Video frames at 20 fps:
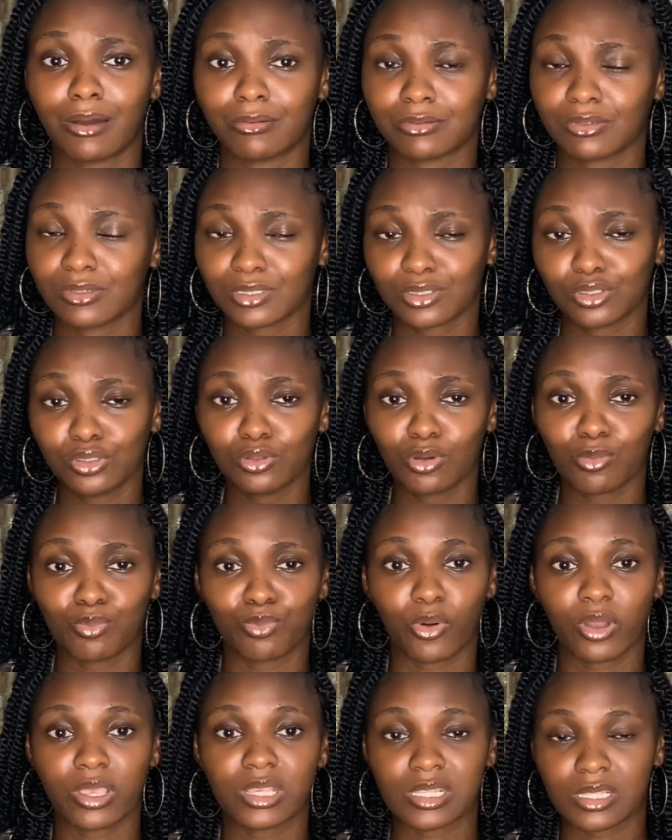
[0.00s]
Just
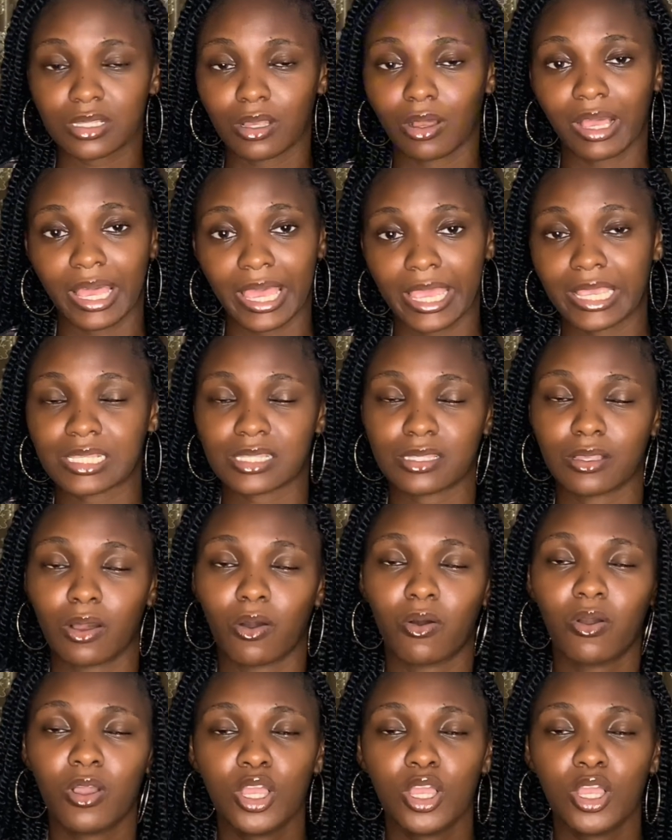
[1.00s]
boys now, guys now,